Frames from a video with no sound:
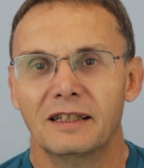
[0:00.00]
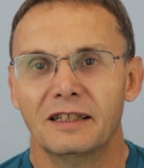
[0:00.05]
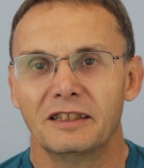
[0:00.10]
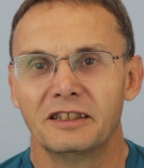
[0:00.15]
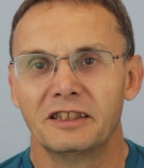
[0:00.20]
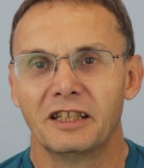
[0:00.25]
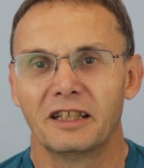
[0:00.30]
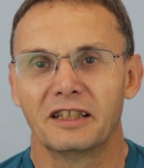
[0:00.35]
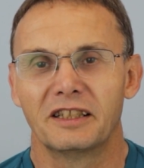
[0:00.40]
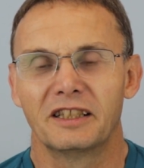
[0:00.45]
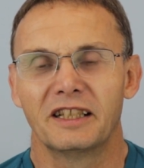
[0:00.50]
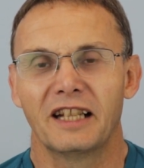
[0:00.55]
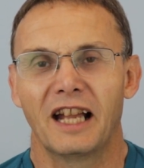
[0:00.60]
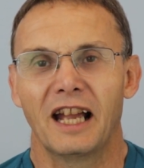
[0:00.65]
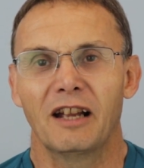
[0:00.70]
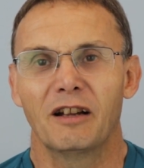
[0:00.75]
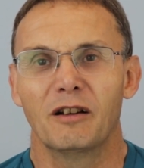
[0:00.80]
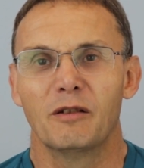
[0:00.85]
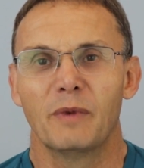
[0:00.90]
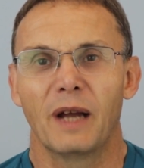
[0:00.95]
Chucked it
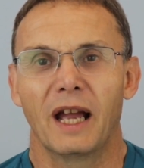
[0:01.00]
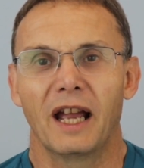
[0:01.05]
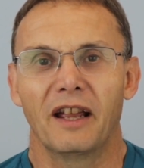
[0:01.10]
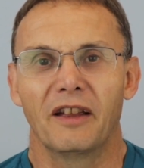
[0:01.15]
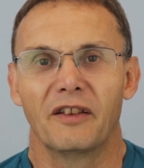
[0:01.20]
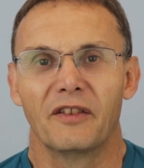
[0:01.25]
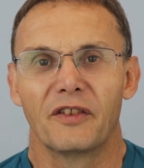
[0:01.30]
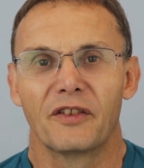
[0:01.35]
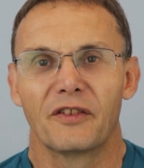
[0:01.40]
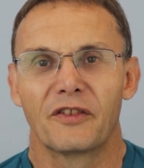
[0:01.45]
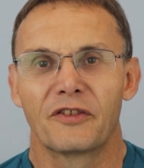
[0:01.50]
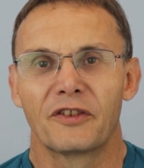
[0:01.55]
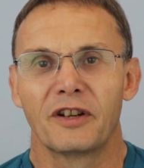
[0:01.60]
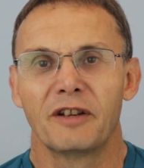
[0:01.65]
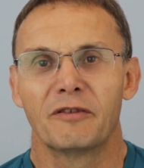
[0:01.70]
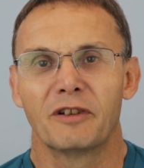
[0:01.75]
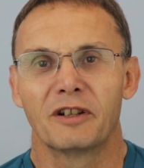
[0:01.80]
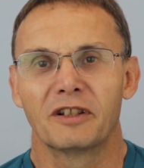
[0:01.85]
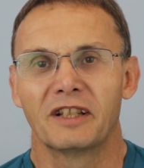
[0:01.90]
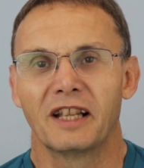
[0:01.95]
out about 3
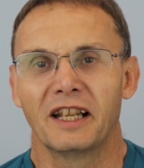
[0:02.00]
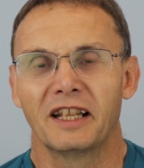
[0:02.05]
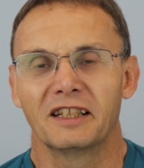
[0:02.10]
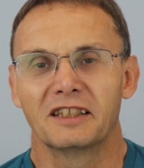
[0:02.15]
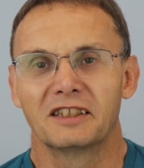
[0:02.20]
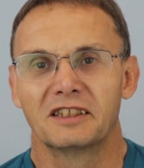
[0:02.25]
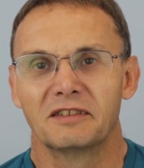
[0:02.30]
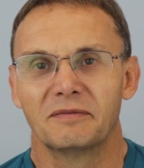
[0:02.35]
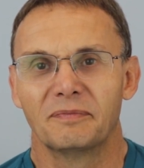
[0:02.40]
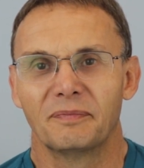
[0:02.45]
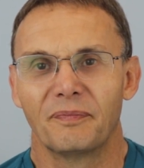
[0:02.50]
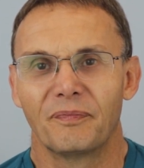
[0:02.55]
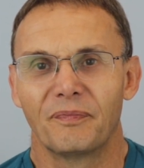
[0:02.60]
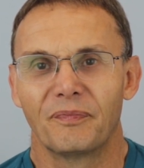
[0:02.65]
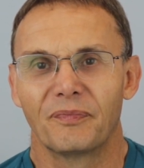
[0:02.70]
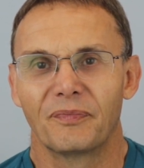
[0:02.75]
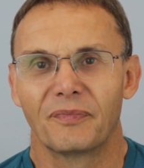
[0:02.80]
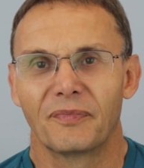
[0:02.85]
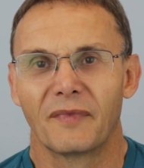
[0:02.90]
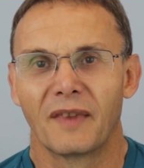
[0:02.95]
rod lengths.
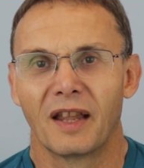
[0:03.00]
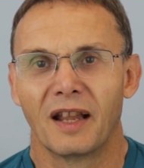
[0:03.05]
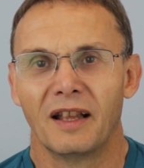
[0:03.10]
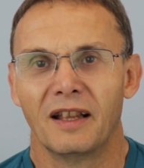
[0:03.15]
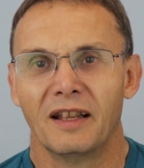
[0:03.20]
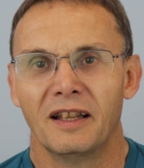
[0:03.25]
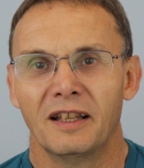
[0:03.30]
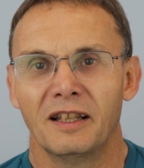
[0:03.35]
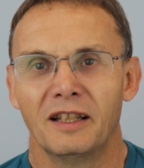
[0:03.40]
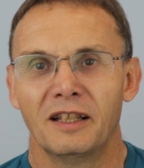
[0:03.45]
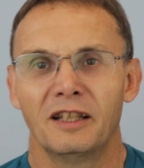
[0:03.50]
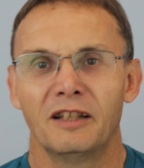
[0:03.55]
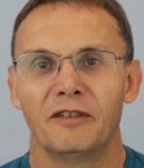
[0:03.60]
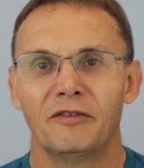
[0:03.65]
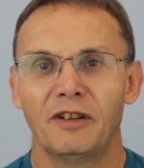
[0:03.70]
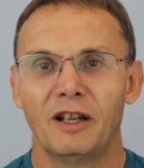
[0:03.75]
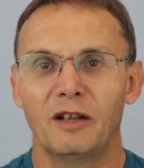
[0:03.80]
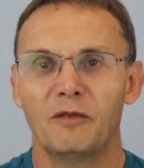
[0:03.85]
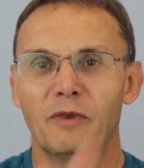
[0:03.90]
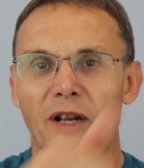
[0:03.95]
The
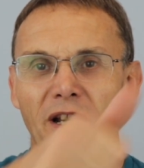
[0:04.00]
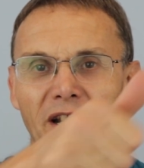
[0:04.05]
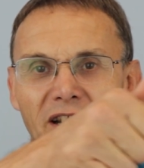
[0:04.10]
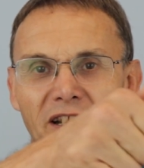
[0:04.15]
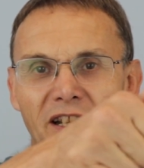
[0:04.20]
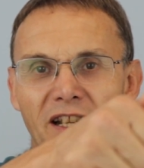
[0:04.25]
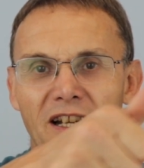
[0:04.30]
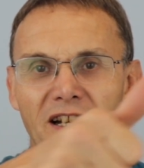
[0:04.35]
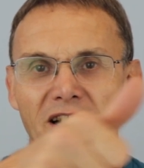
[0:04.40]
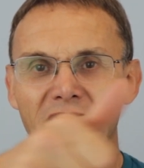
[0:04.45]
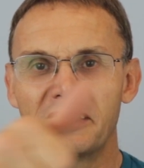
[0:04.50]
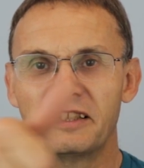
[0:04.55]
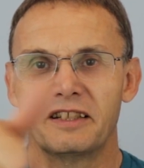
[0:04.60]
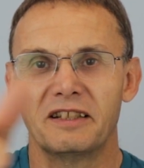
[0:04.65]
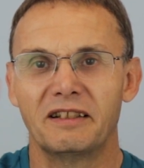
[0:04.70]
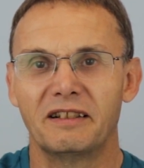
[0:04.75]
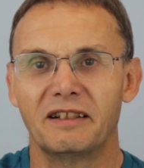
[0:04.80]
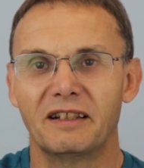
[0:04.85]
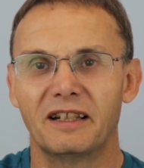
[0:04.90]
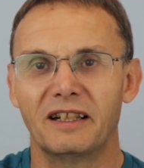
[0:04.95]
float went a yard,
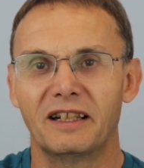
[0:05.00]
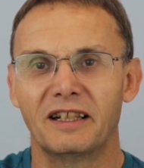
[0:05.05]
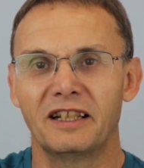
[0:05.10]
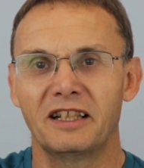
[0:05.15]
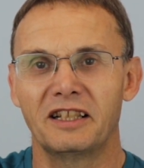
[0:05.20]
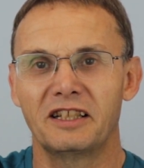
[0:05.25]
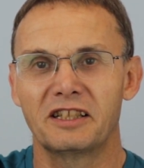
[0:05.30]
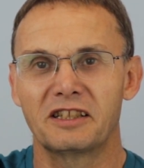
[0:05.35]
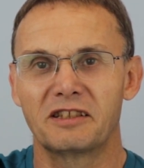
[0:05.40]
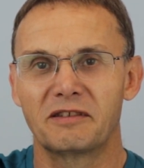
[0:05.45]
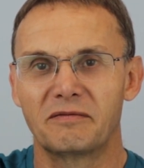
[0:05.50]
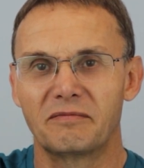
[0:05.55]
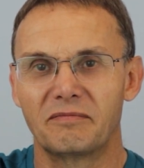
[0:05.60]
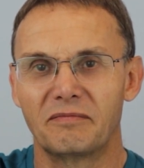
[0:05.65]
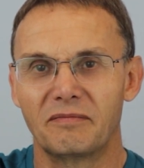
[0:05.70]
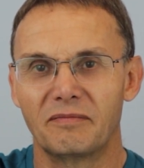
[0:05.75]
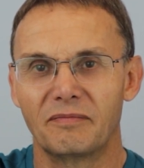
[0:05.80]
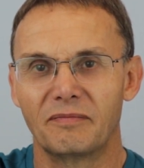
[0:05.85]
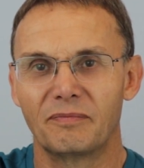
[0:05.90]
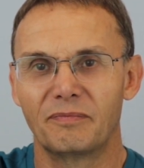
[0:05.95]
and it just
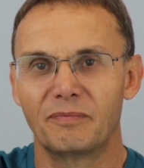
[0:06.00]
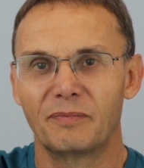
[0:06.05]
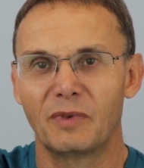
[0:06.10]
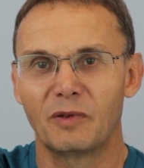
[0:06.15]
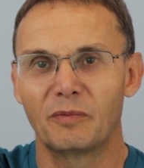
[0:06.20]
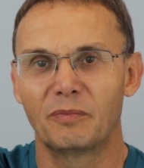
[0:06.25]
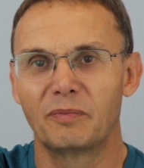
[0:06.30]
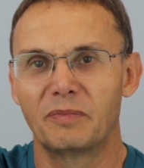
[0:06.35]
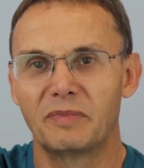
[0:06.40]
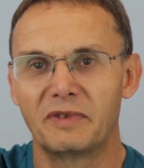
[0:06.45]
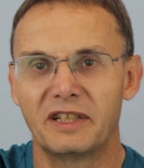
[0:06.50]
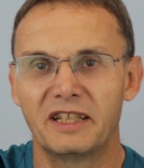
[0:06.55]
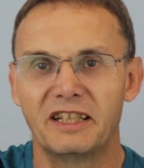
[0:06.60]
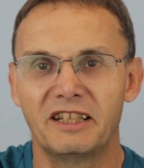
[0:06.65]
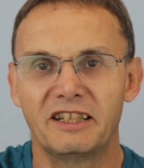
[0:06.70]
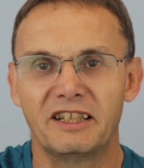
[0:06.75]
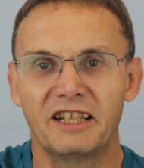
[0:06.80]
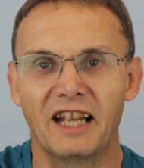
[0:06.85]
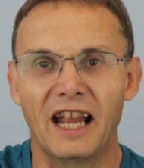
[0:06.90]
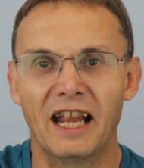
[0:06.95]
bobbed
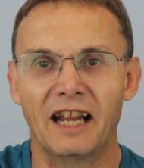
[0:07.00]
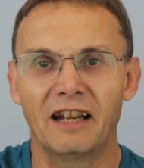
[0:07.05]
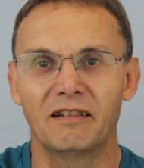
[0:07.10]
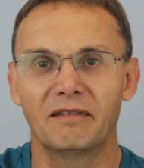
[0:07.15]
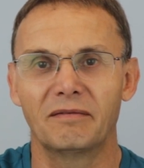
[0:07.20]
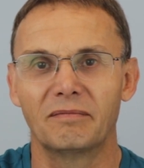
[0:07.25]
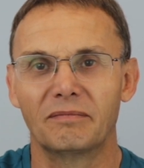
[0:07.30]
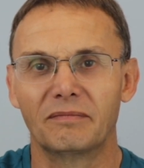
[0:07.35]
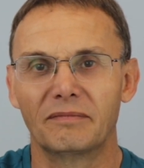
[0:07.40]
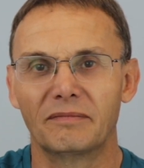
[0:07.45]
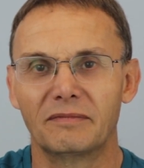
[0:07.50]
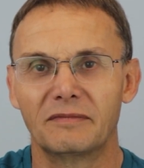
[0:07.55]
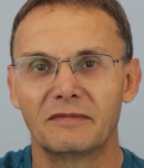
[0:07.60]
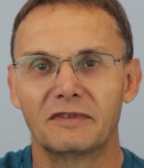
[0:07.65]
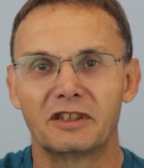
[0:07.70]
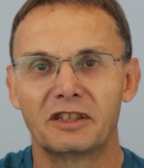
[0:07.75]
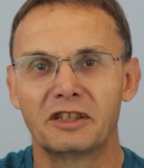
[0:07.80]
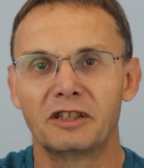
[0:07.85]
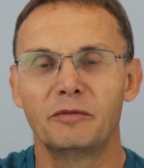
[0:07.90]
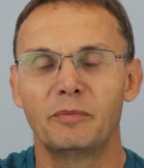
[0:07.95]
down,
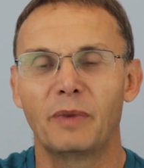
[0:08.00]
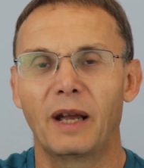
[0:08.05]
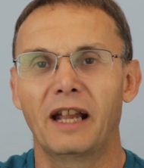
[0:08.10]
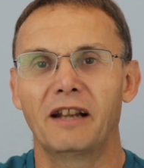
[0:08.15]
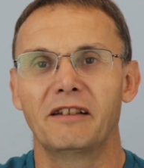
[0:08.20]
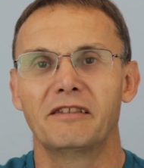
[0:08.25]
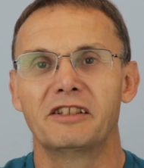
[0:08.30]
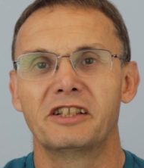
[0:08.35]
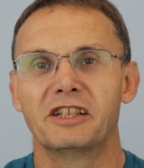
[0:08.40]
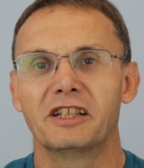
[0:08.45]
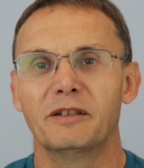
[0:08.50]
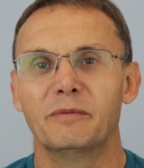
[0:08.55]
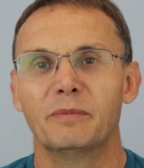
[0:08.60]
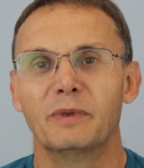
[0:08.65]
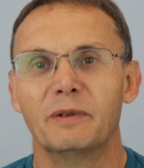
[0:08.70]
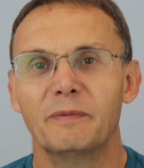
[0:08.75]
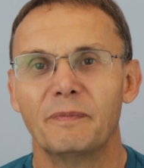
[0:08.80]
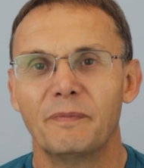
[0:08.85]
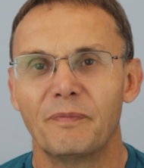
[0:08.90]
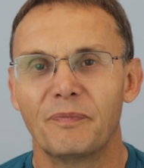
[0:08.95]
2 pound chub.
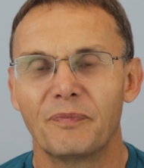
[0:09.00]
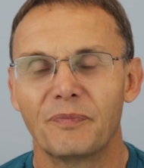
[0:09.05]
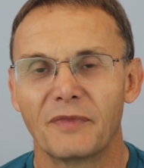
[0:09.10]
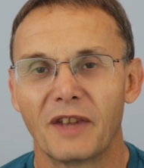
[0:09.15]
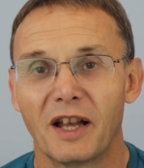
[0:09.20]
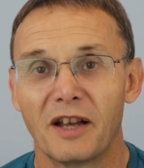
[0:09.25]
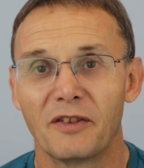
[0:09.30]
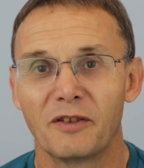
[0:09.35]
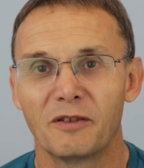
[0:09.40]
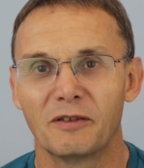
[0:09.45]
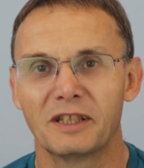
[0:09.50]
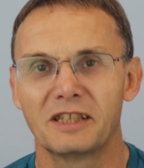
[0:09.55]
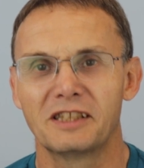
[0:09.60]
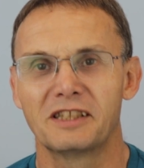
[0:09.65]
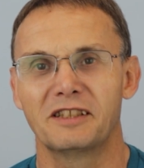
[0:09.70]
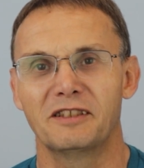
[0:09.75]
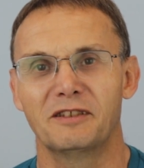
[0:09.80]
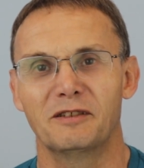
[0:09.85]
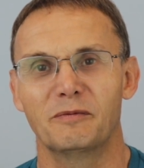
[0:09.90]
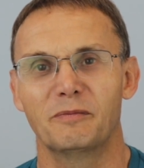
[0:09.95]
I thought, that's
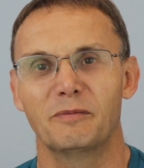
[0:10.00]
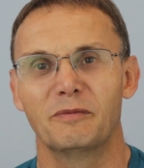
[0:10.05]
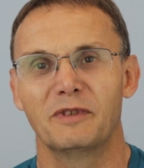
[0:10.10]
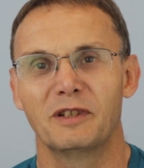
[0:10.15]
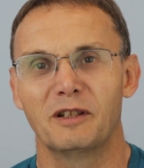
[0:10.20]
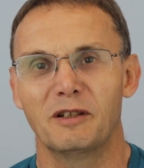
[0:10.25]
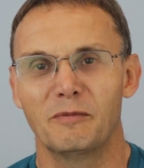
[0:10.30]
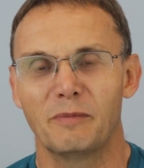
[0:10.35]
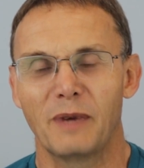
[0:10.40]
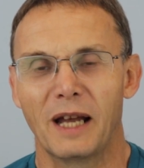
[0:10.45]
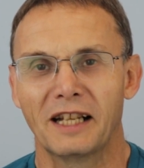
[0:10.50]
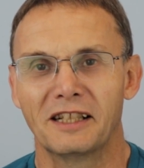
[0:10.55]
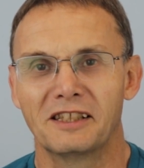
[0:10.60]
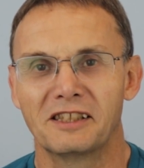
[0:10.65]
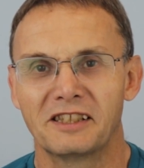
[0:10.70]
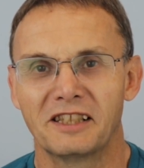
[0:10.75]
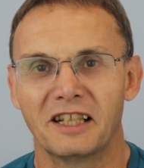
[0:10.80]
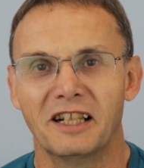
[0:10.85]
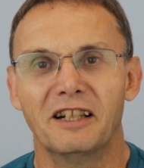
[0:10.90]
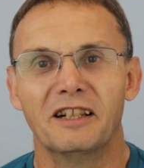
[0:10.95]
not a bad
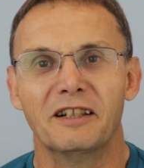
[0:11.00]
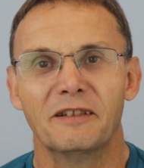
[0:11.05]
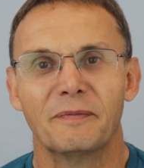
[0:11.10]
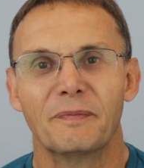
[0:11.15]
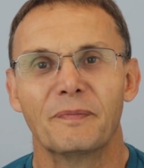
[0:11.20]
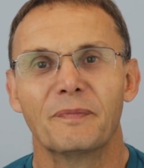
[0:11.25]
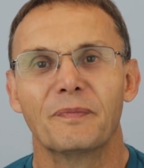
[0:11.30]
start.